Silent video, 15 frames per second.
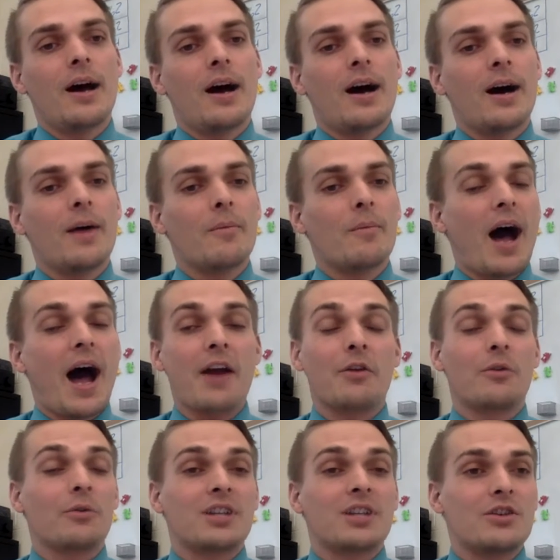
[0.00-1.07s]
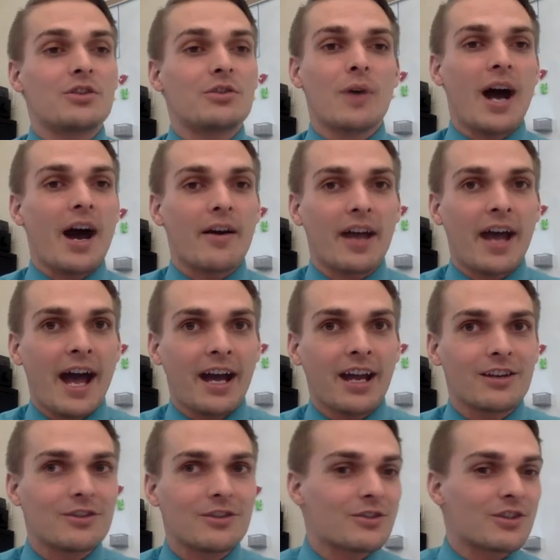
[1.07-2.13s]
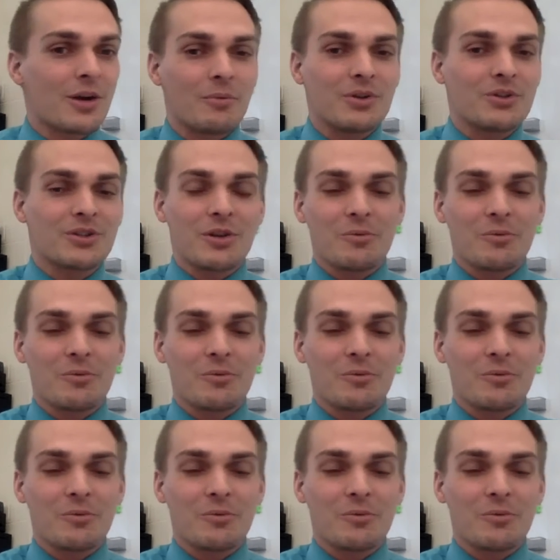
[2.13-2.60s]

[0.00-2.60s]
I don't teach you how to hack into someone's